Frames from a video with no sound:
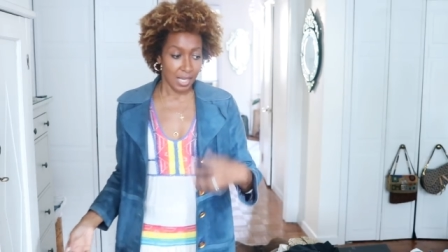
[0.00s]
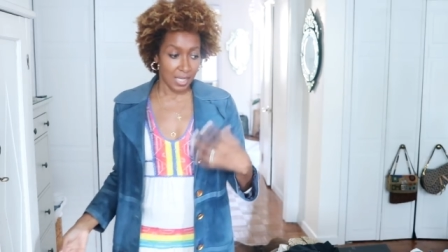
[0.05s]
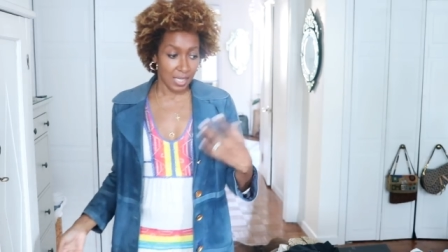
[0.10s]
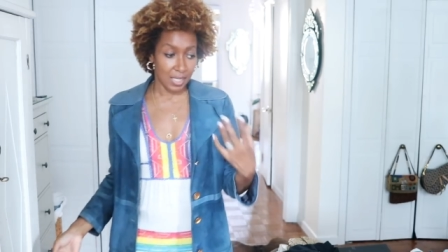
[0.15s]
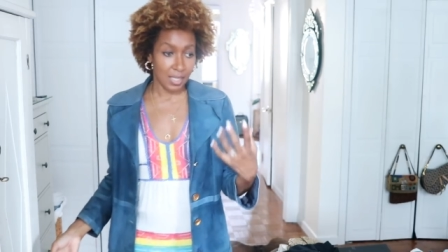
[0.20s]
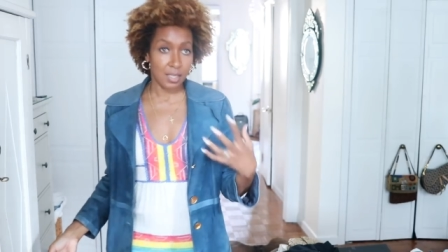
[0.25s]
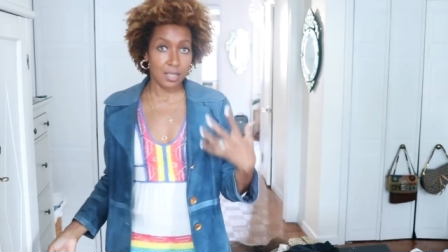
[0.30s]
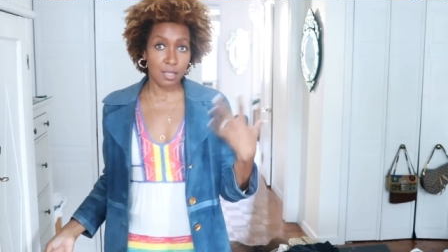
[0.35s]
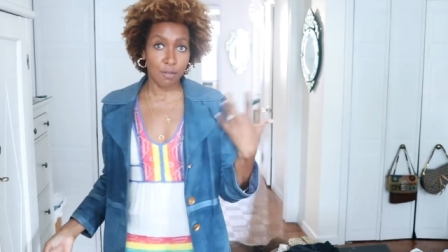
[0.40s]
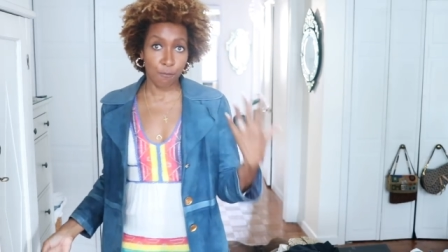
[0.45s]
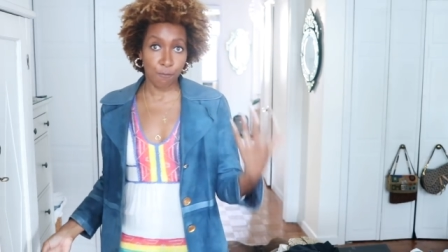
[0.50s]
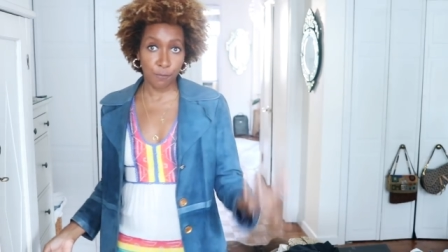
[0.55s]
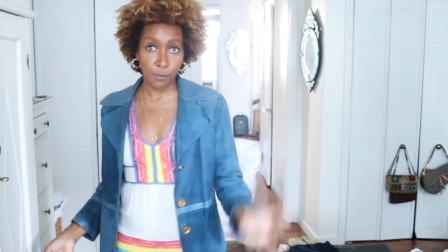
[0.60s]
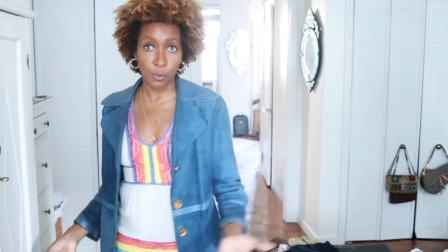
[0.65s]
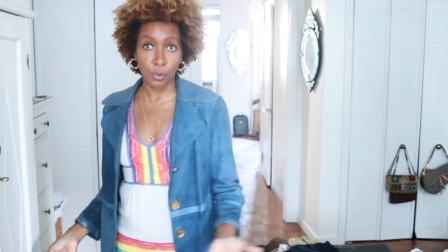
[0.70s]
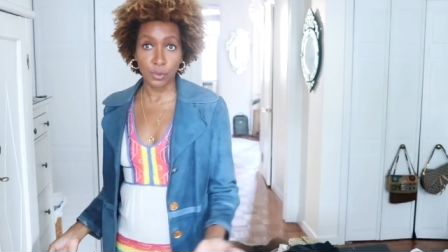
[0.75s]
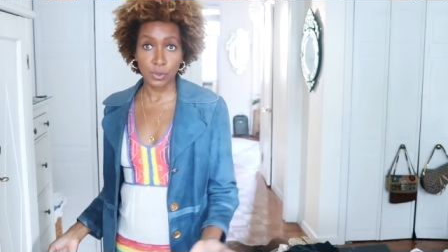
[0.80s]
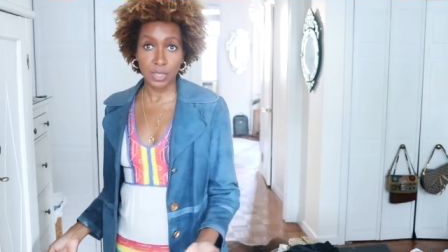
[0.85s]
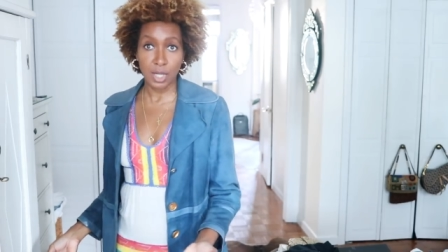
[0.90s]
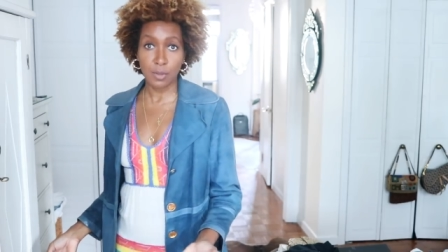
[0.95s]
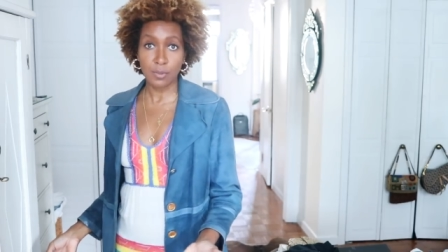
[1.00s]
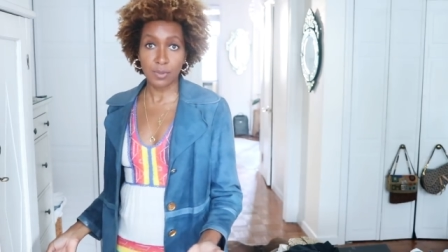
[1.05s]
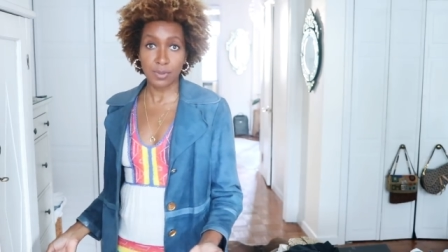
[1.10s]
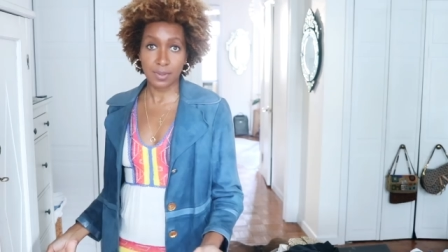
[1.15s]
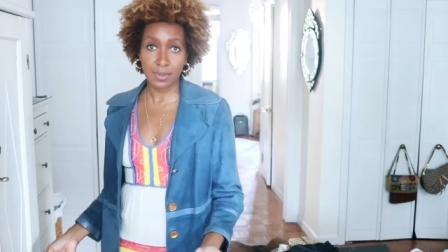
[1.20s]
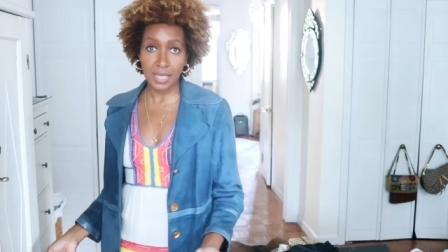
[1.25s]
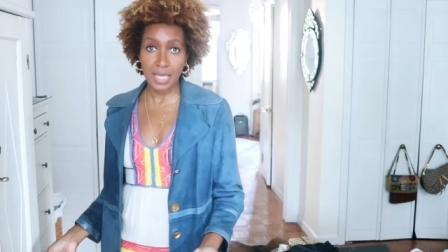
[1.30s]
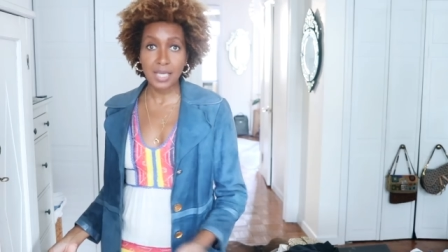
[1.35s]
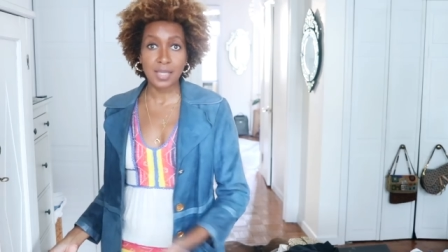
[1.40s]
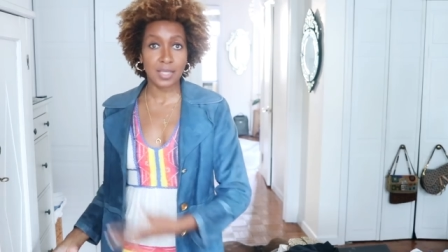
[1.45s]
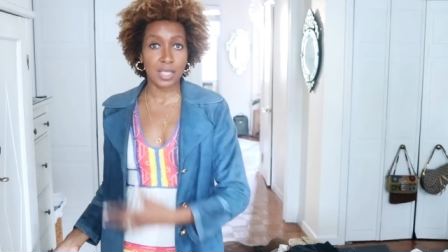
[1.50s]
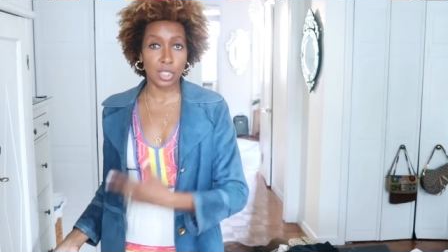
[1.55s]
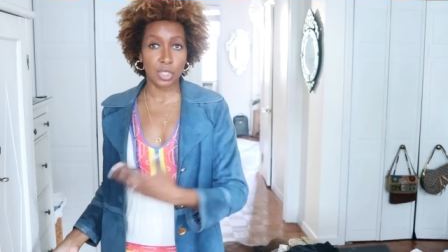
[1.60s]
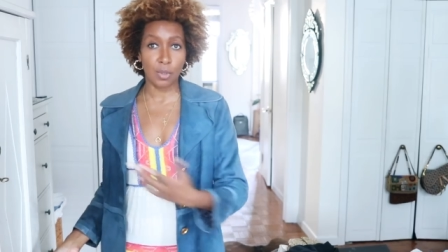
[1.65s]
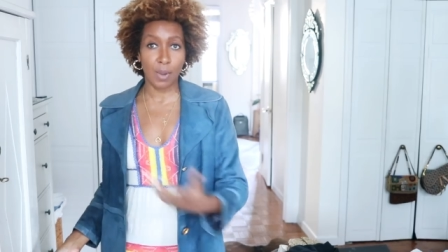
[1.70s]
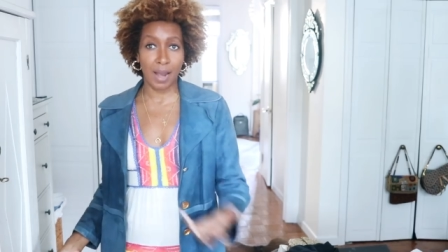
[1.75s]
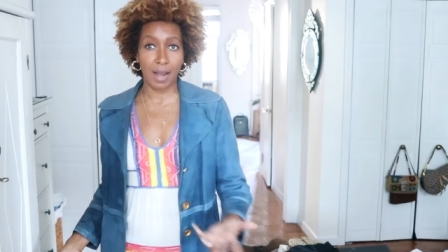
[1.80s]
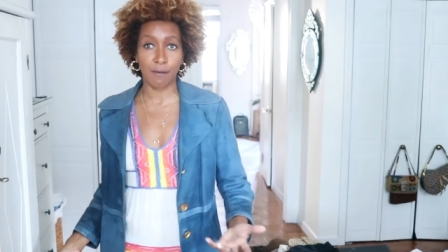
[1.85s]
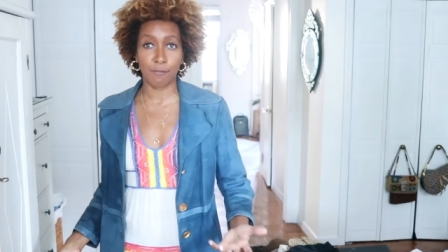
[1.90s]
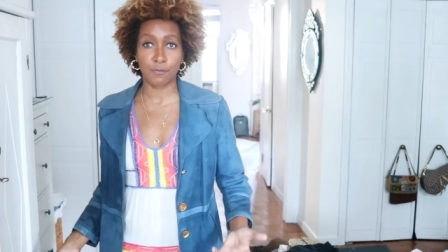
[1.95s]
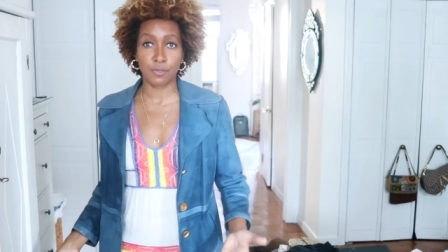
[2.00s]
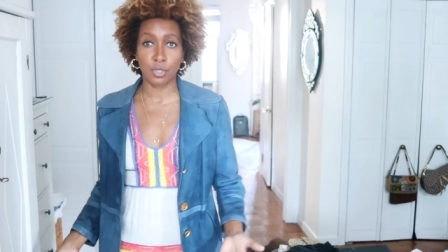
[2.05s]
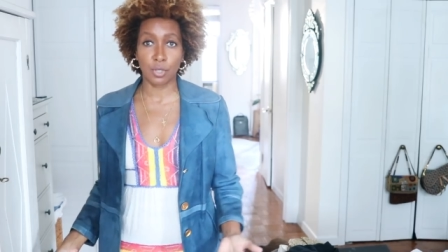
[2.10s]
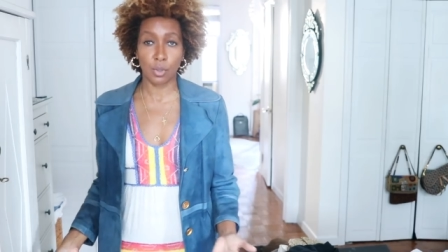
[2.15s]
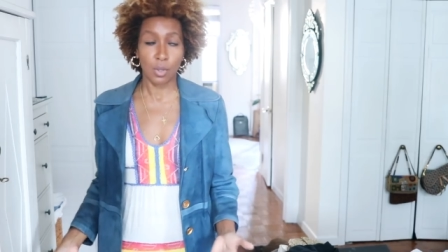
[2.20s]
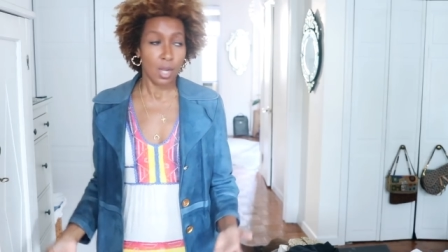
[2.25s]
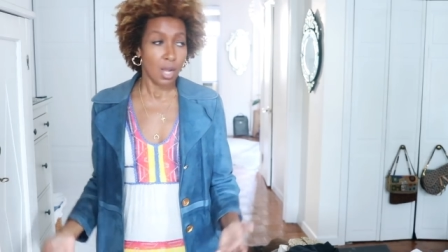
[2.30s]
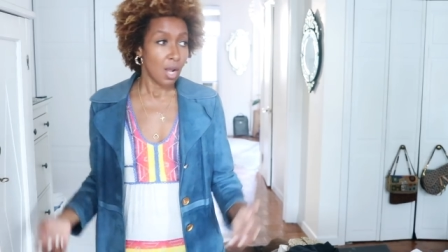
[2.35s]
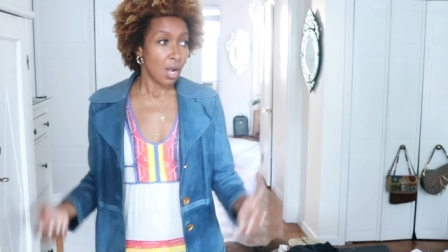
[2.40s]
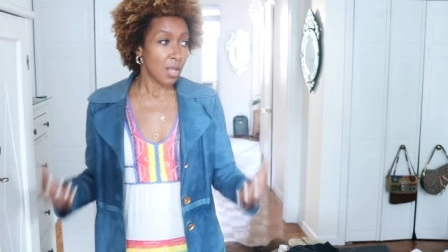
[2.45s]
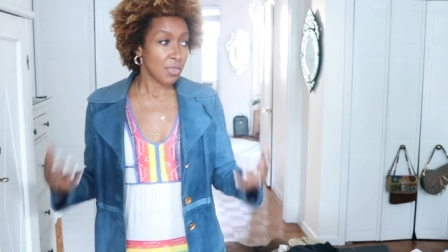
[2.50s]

in the fall. Don't think that you have to.